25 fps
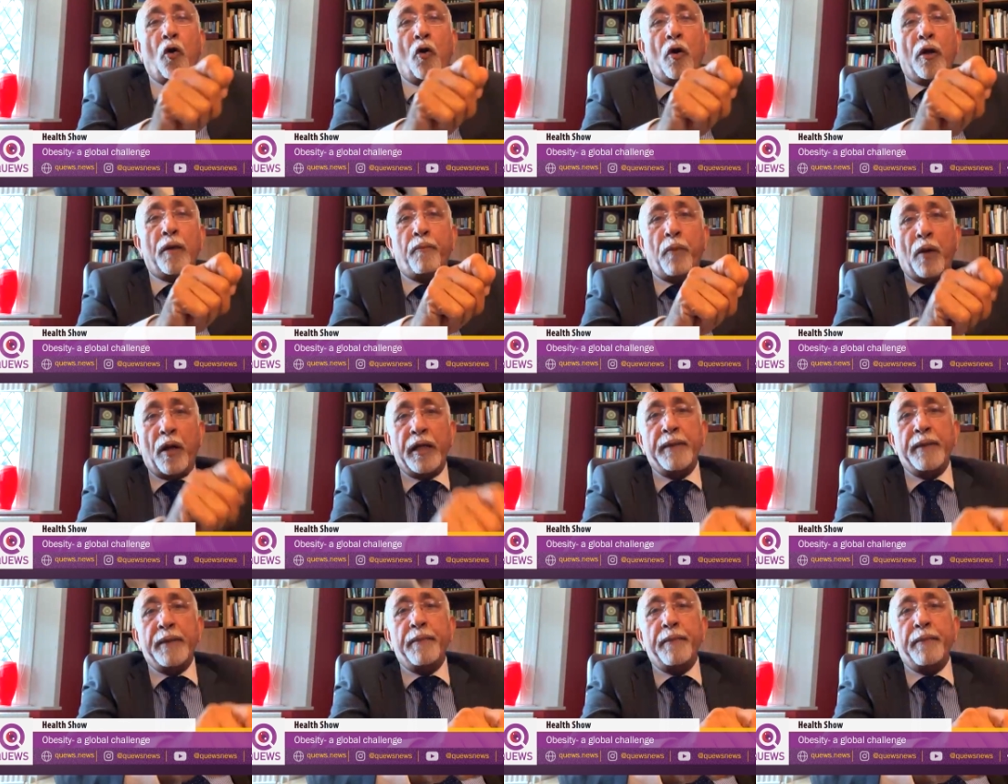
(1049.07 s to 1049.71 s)

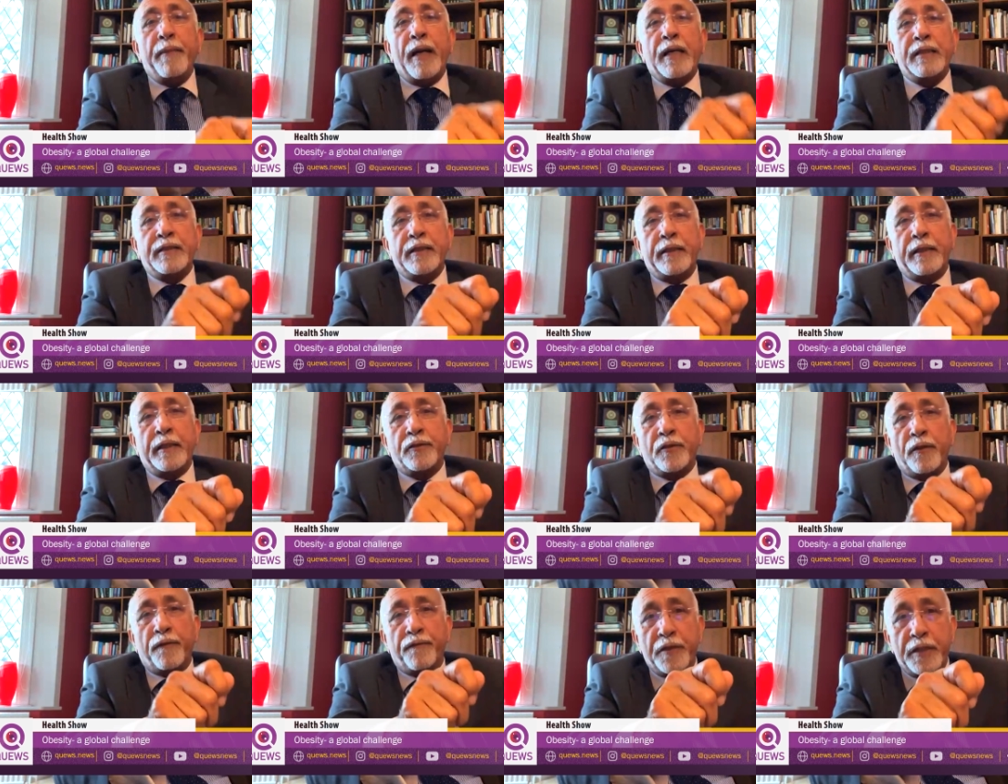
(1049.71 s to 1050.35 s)
or body mass
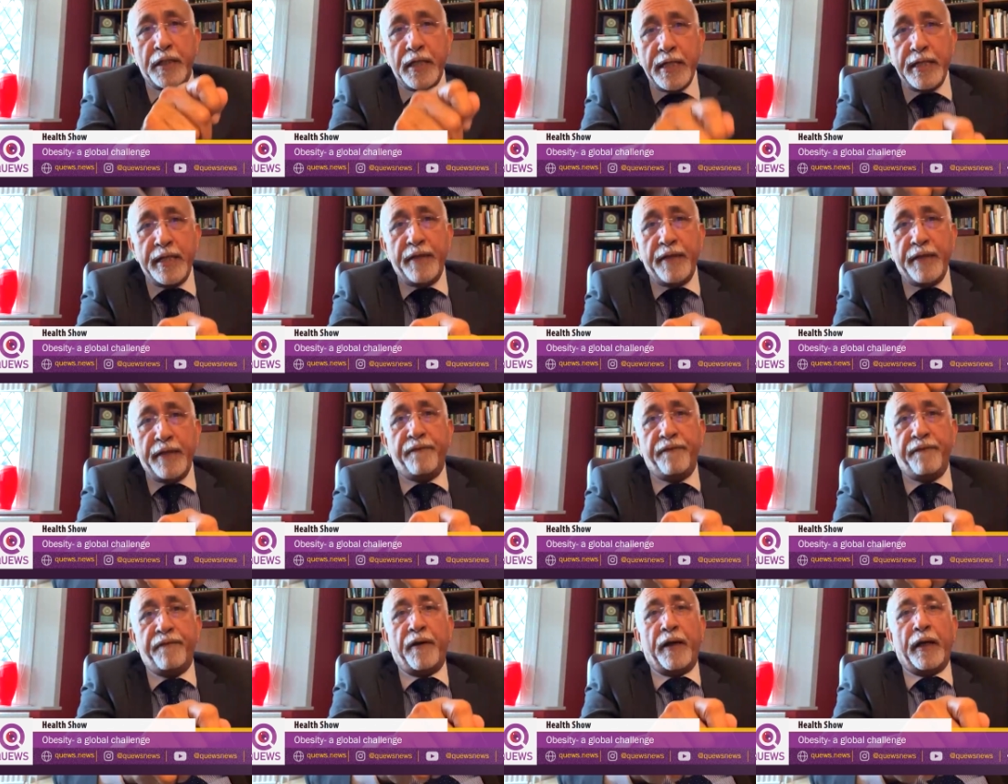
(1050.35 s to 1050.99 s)
index of
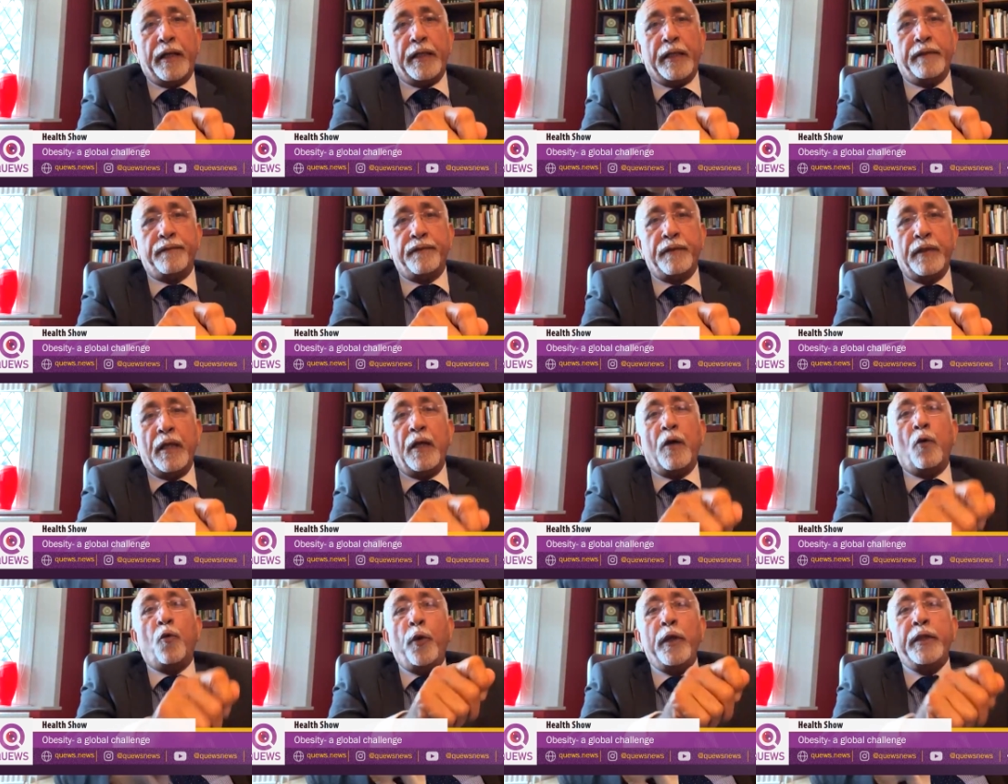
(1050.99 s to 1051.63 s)

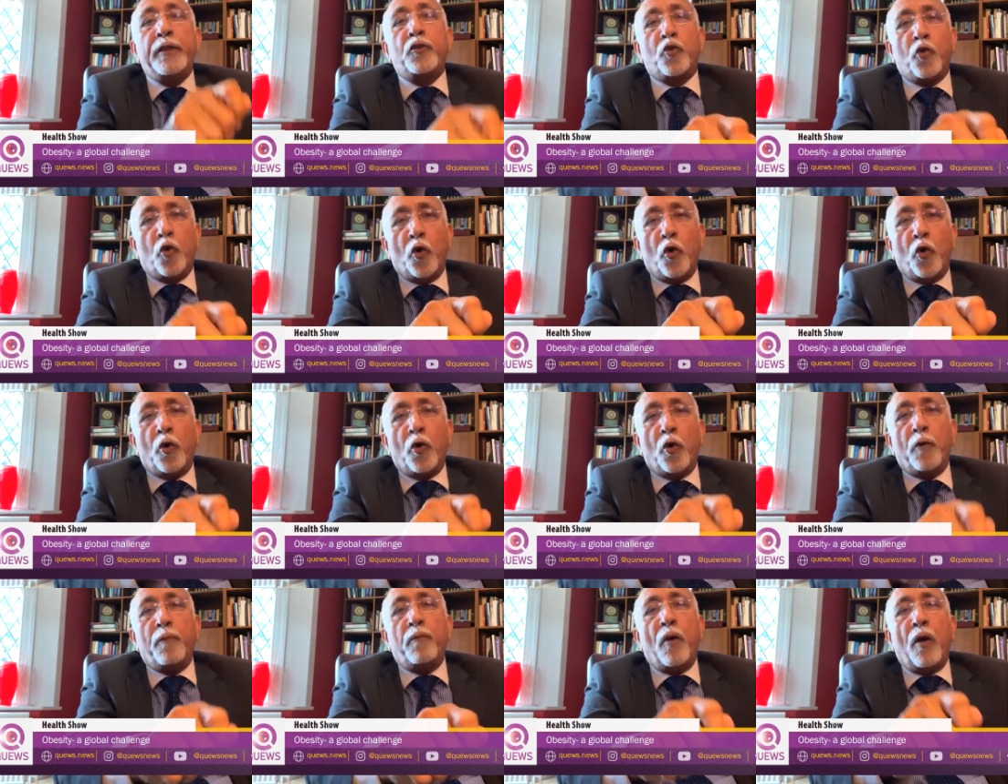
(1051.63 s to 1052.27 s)
35 with
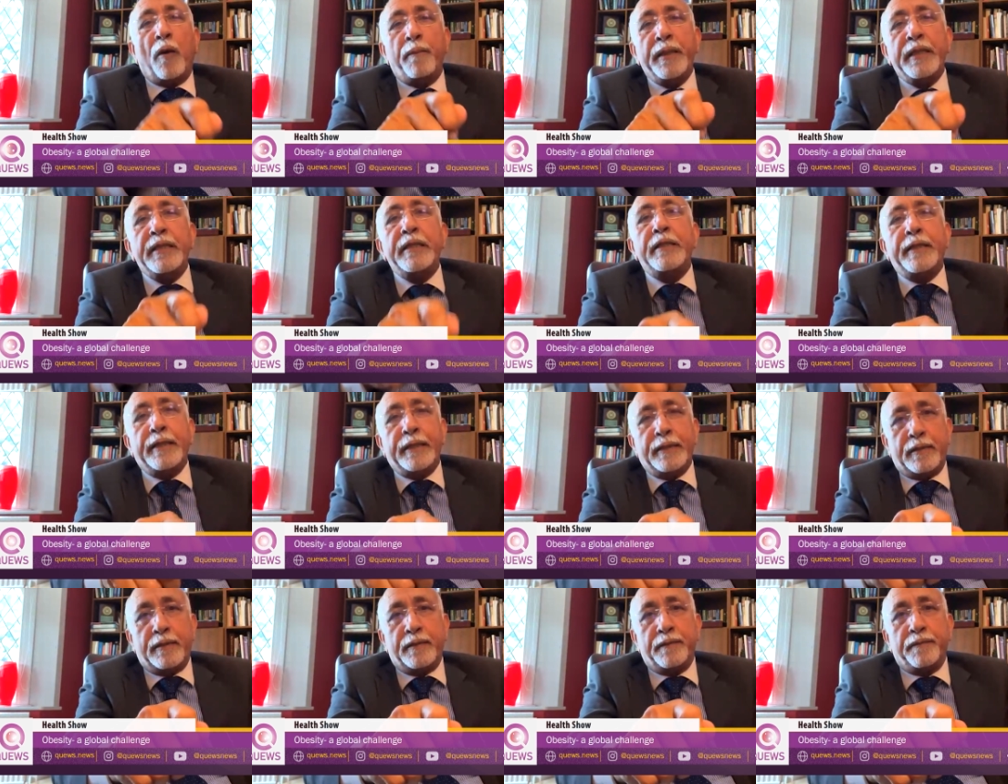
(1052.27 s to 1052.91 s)

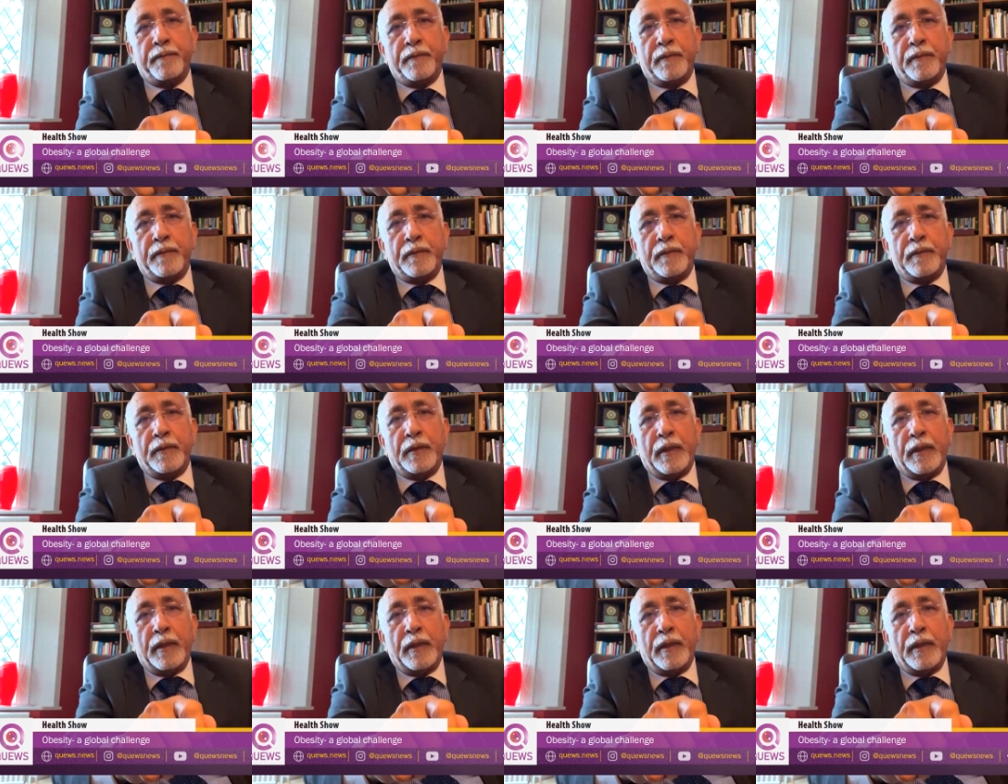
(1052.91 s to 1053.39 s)
comorbidities.